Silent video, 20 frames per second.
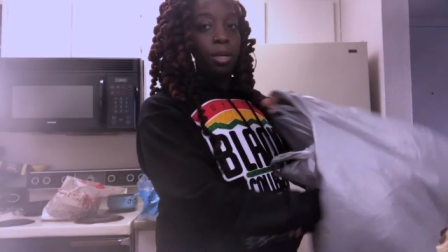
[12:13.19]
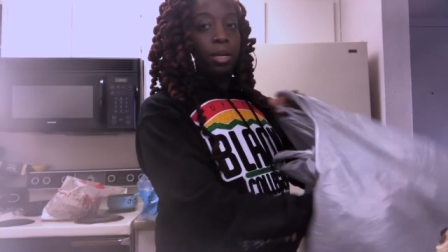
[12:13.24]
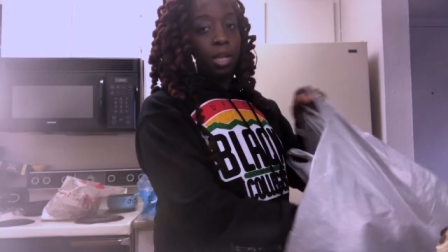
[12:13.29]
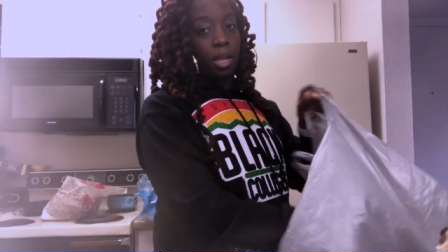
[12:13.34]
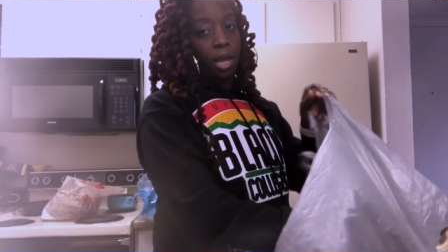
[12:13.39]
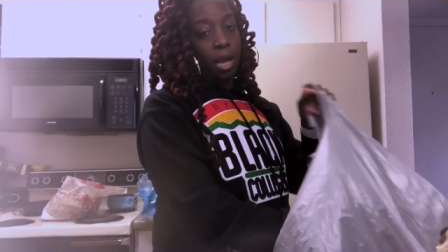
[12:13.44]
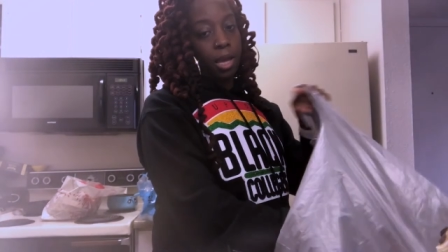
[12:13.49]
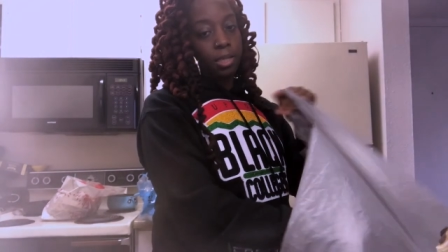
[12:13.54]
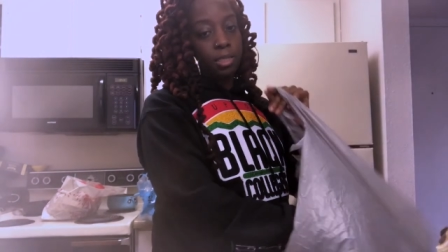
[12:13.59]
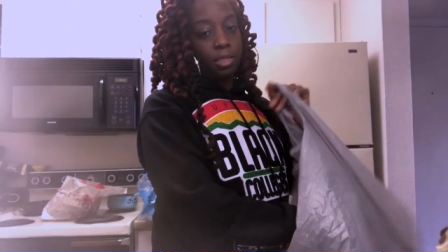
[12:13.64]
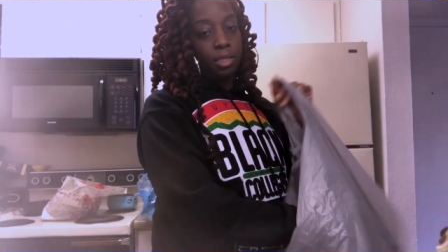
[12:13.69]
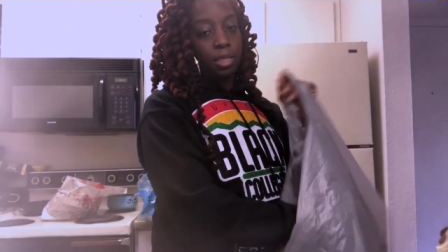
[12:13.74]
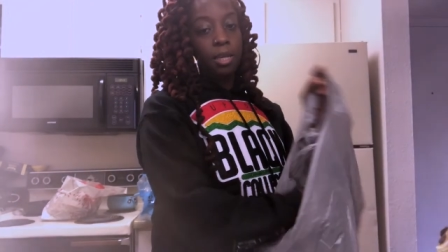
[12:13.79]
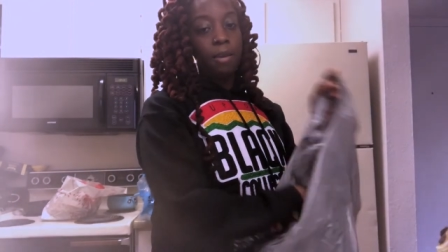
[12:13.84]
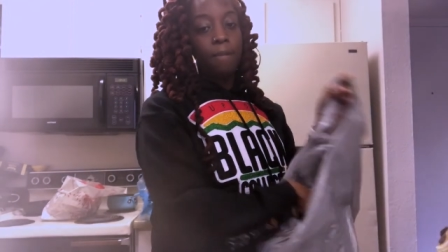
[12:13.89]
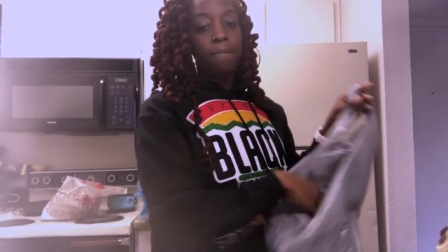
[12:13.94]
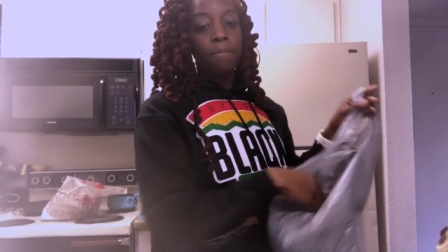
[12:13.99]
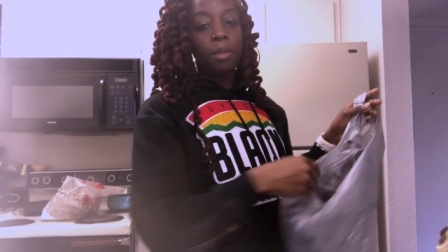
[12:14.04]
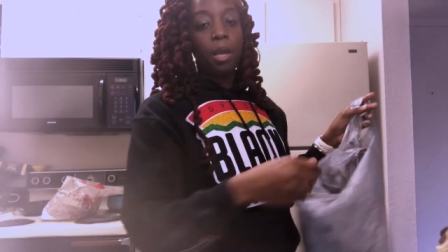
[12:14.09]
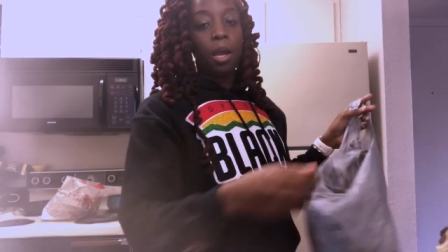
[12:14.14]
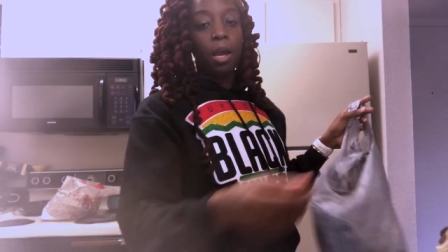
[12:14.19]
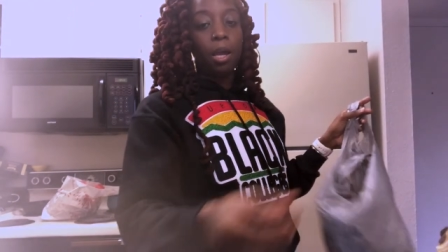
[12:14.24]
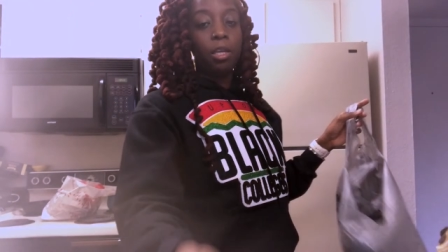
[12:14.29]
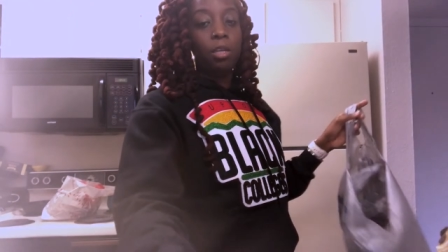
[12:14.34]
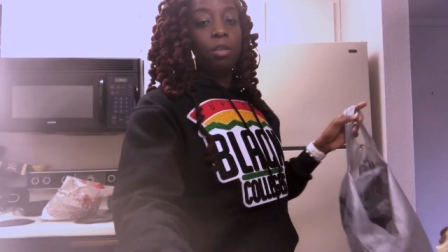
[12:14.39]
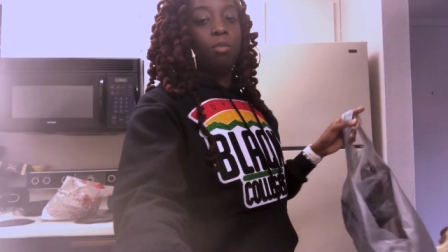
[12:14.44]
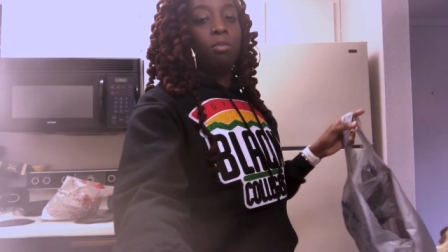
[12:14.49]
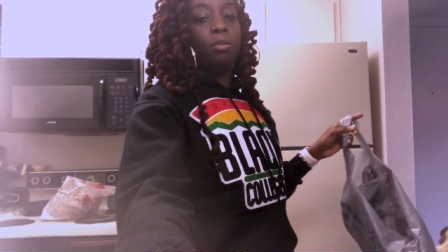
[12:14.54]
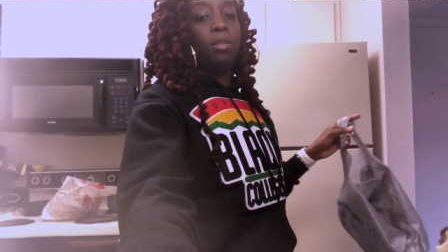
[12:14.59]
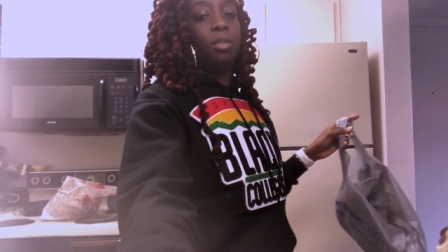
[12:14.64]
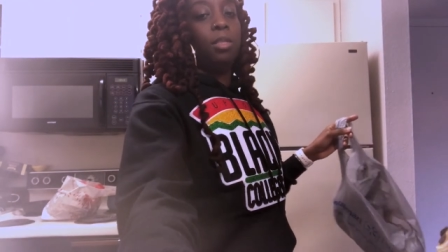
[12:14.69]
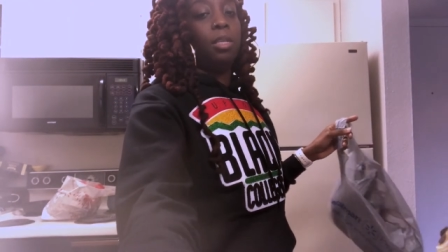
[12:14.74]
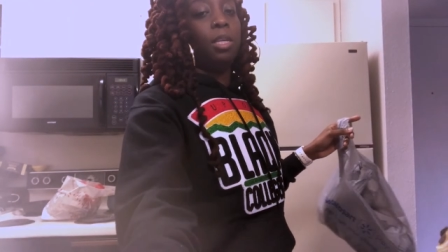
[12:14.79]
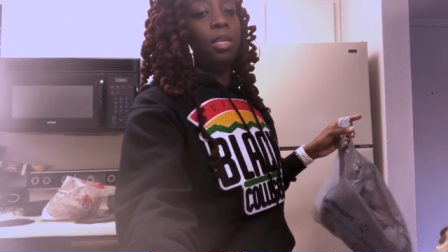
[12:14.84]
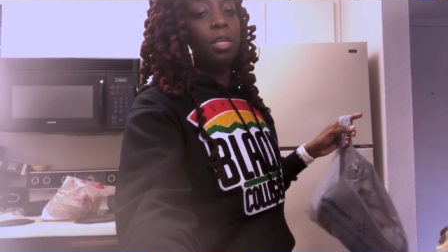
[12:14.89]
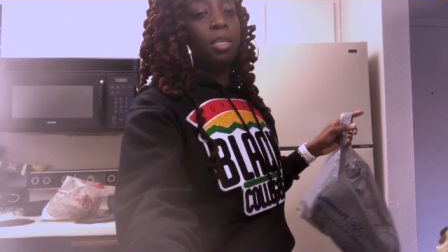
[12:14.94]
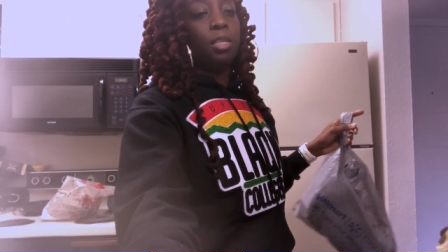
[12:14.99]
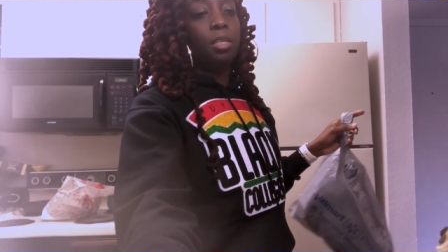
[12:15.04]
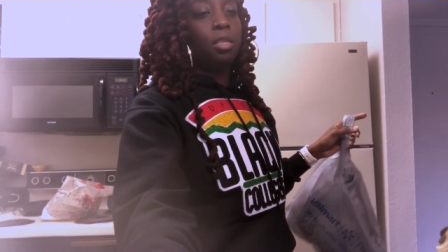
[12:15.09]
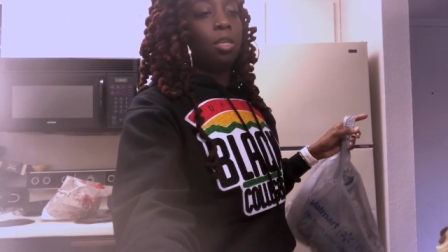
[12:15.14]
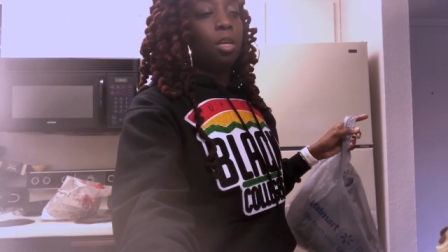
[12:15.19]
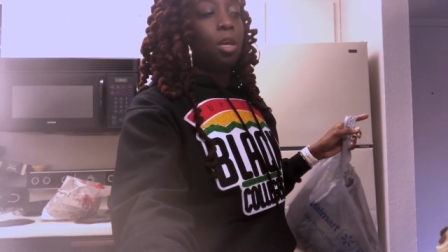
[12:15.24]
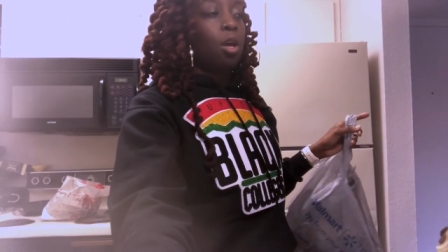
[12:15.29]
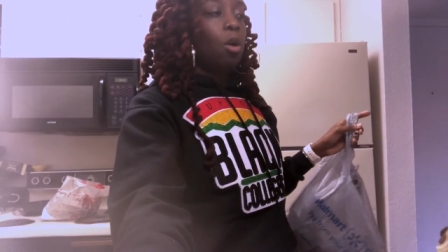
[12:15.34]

classy, I use these